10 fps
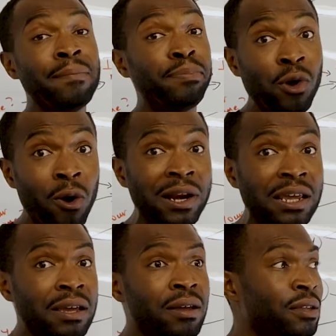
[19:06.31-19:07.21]

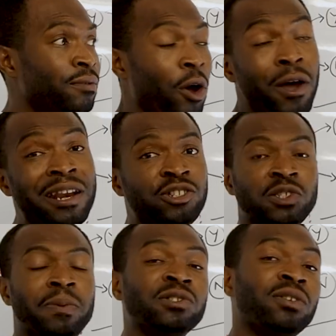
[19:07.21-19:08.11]
purely not only
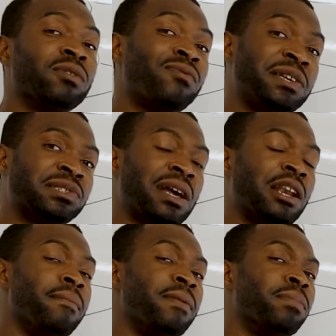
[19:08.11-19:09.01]
just because of the risk
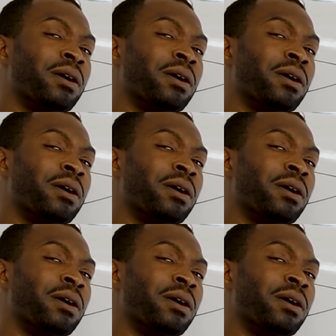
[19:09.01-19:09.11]
element,